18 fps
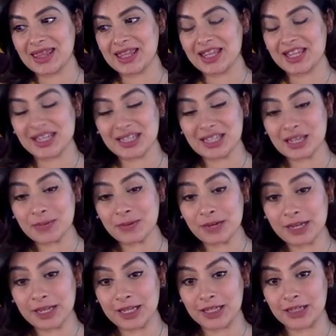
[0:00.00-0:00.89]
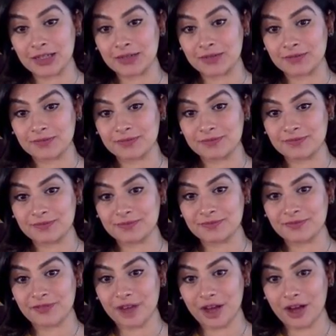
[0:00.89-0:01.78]
Discipline.
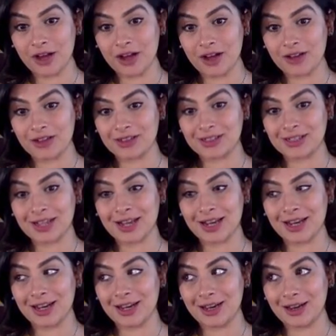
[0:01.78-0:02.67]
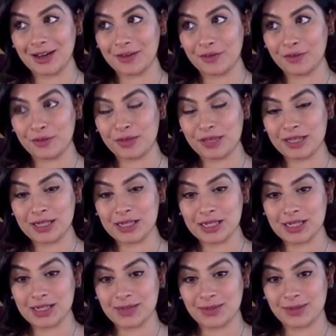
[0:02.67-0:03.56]
Virgos love a bit of
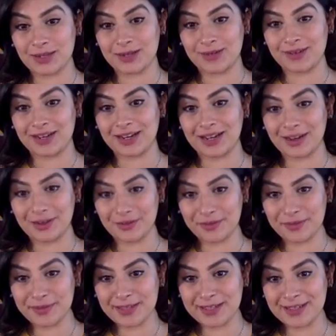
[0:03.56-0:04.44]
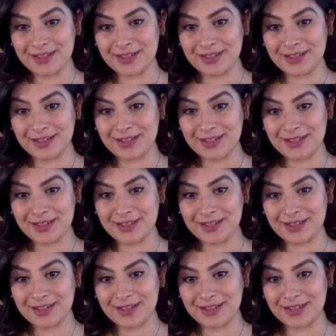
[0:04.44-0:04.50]
discipline. We love a bit of